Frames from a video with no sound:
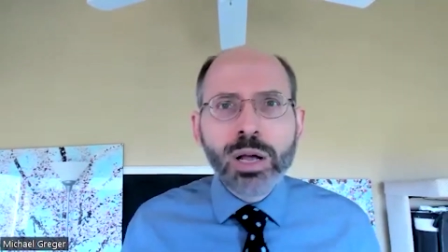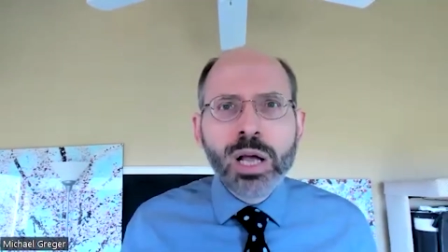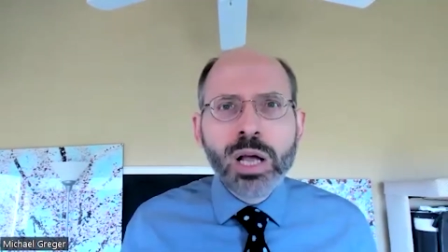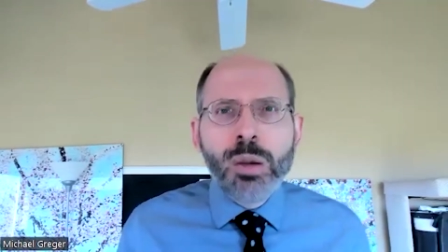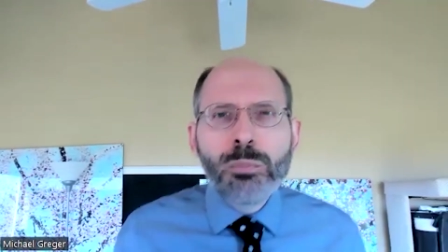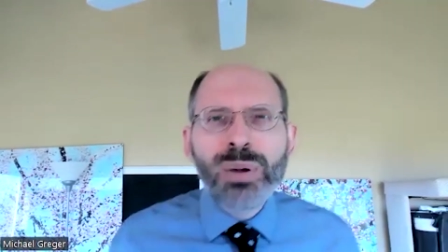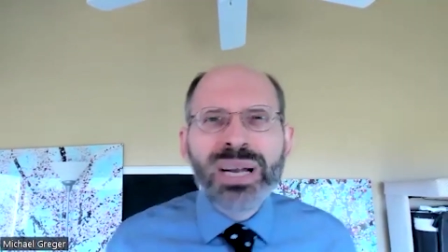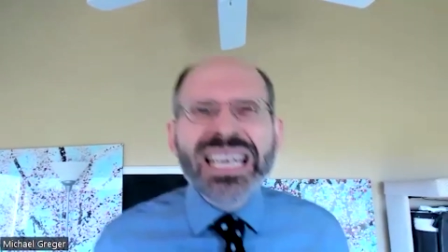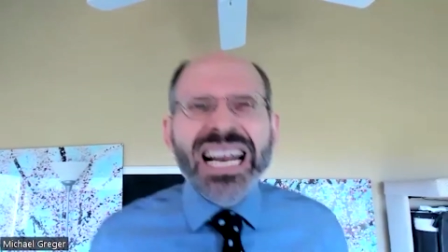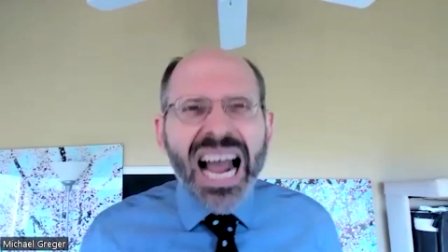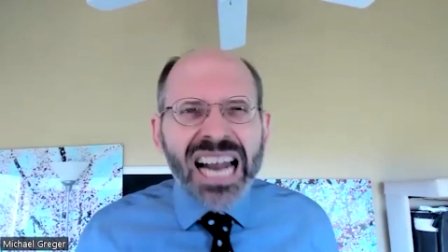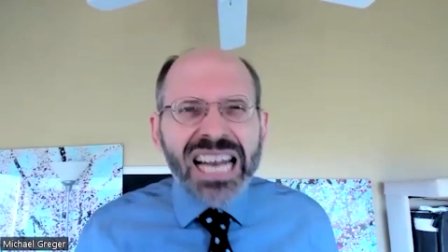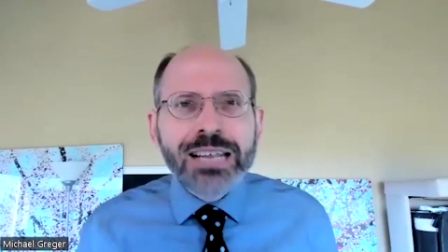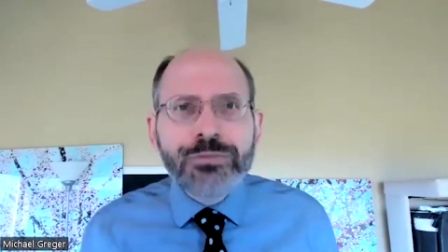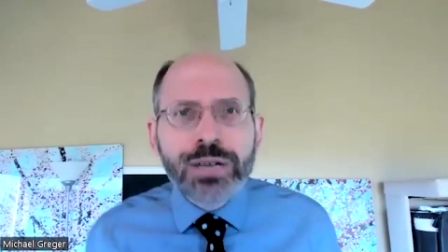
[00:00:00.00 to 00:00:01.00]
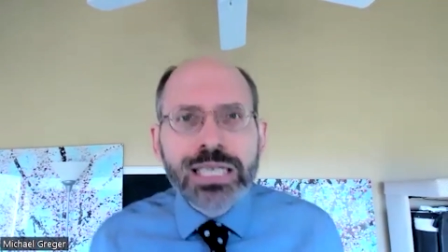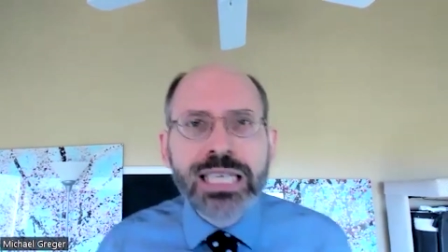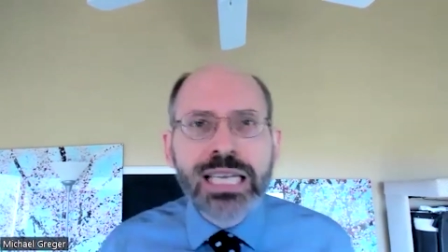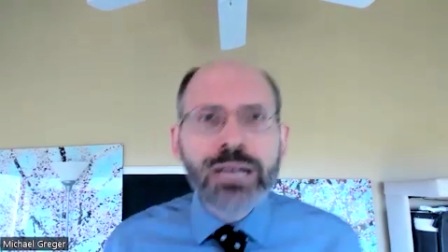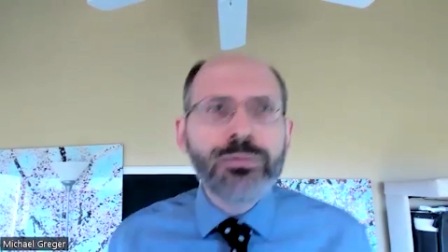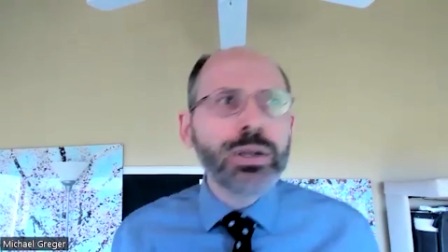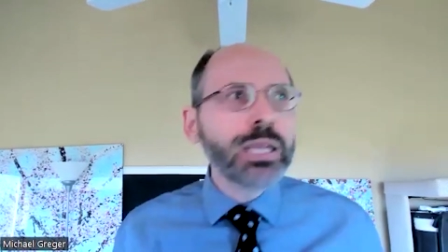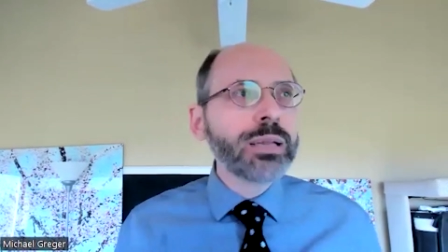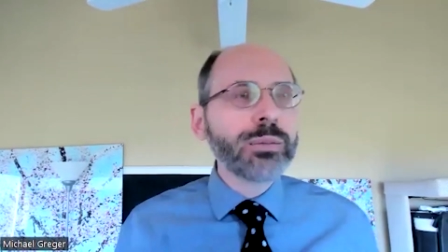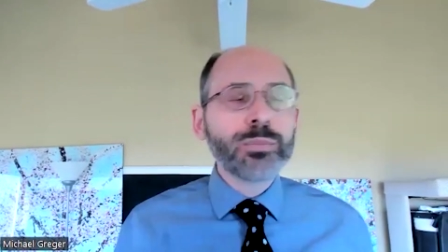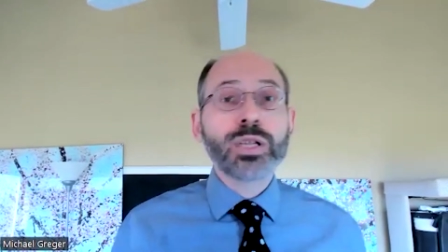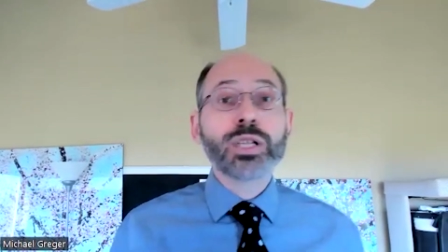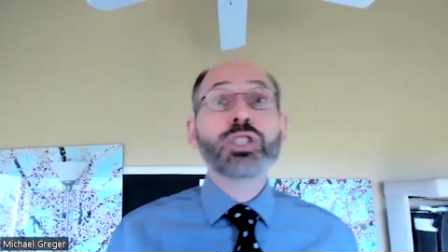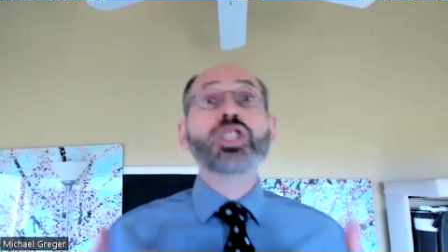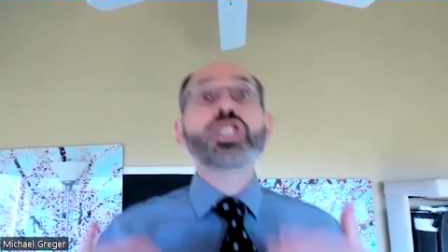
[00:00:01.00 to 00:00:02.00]
But not even giving them the
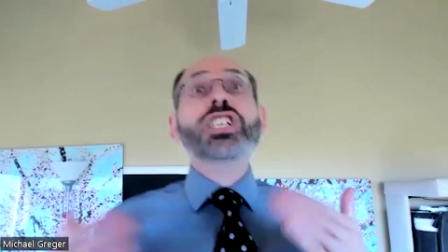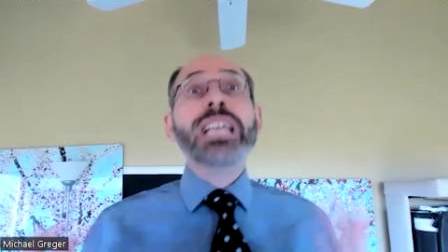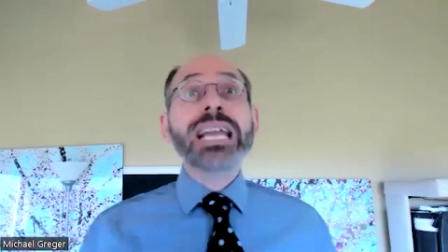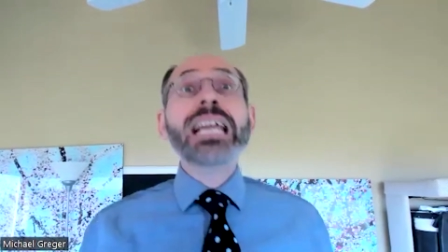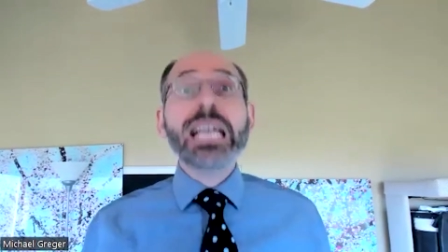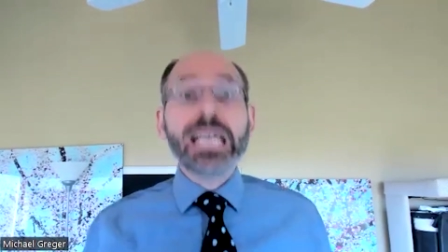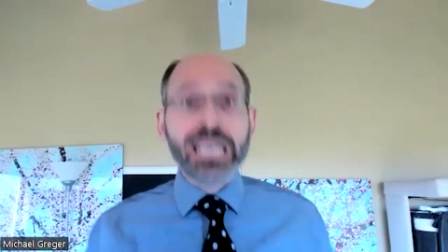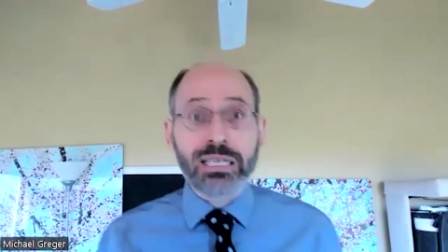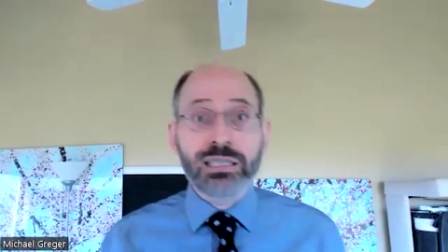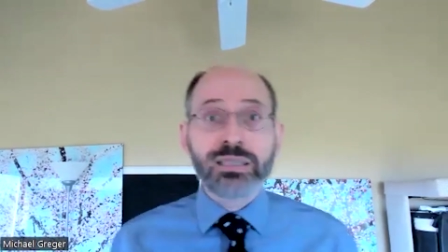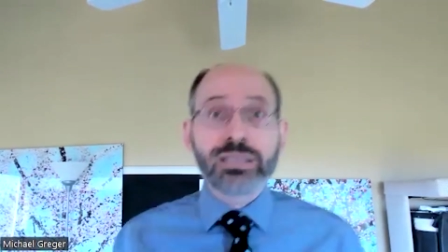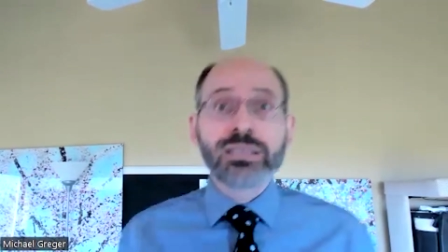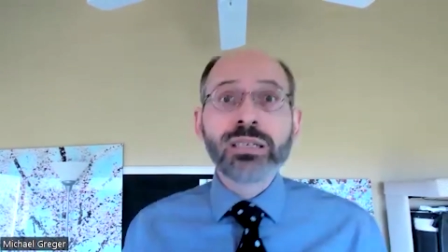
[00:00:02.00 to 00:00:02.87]
chance